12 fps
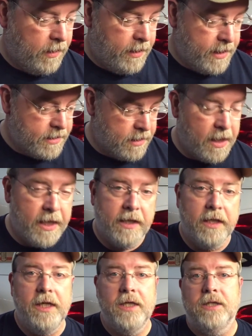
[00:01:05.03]
Has a lot
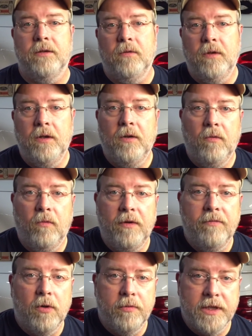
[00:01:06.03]
of things that
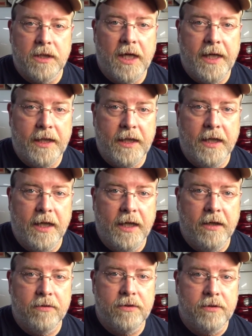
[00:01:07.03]
we've always liked in a
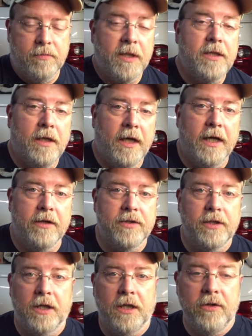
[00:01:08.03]
house, especially a
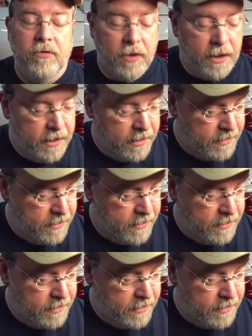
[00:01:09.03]
house in the country.